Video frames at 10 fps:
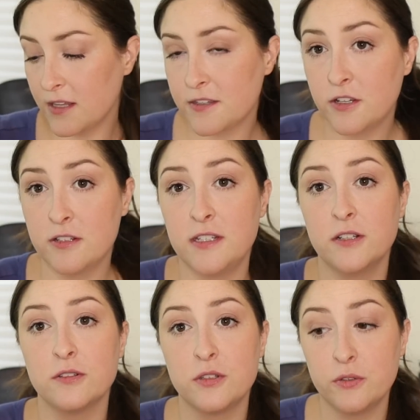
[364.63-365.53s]
that's a good
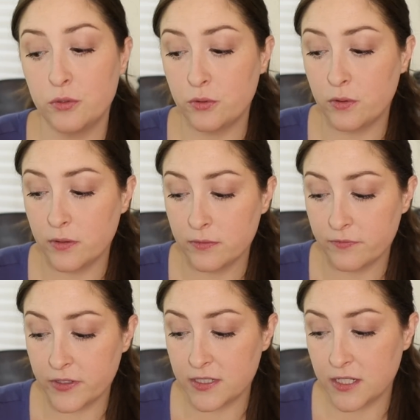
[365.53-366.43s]
deal. Two
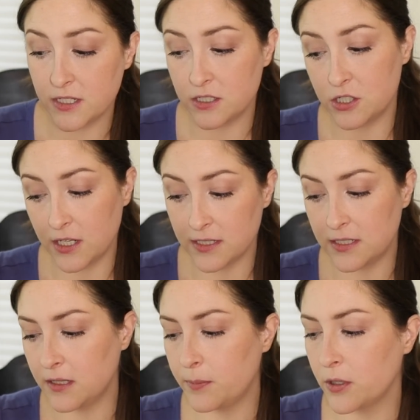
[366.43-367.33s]
vintage
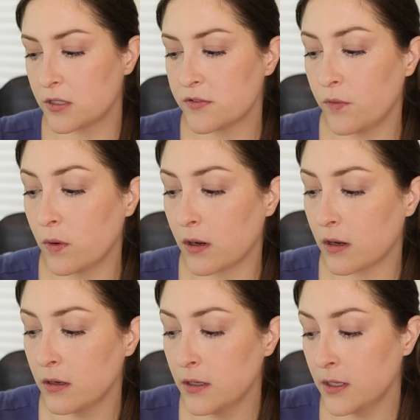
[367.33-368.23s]
antique books
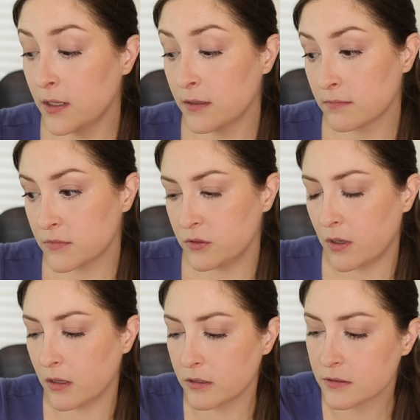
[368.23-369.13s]
for
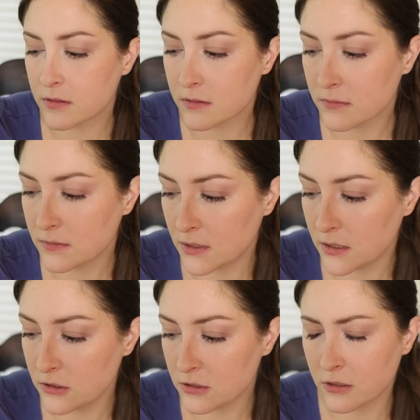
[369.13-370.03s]
$2
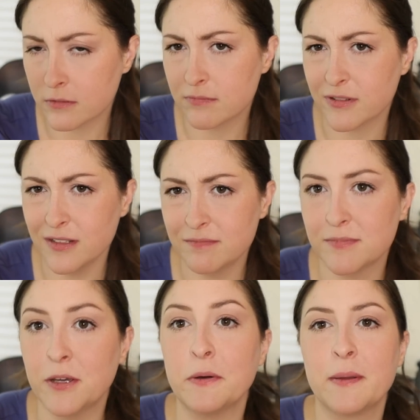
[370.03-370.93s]
each. Or what?
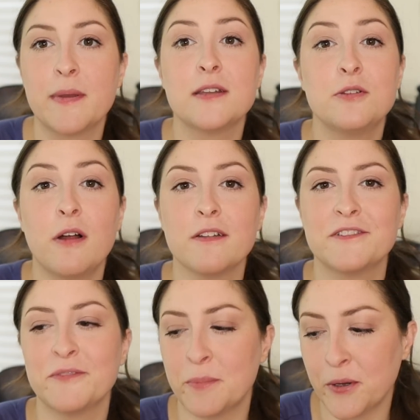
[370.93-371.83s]
No, I paid $2
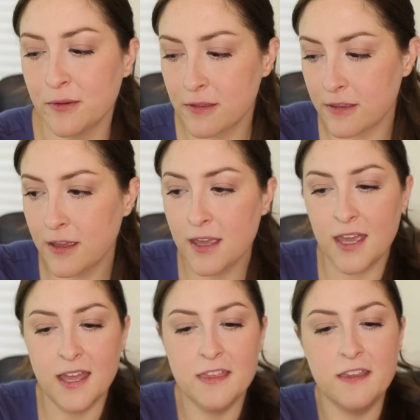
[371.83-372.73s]
for both.
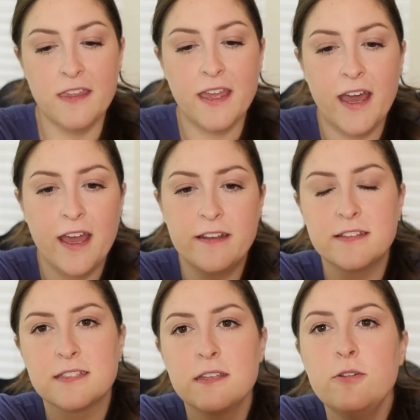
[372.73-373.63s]
And then they had
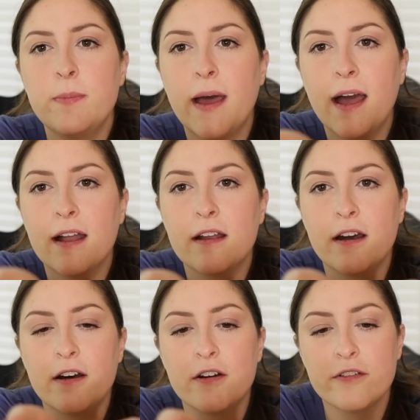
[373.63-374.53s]
this little bag
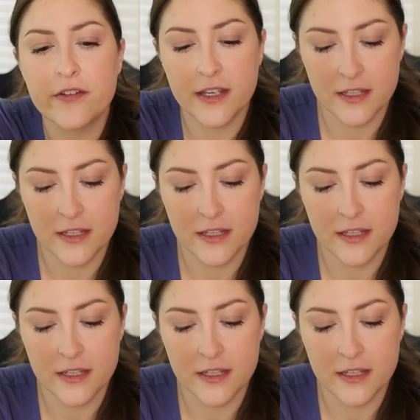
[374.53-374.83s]
of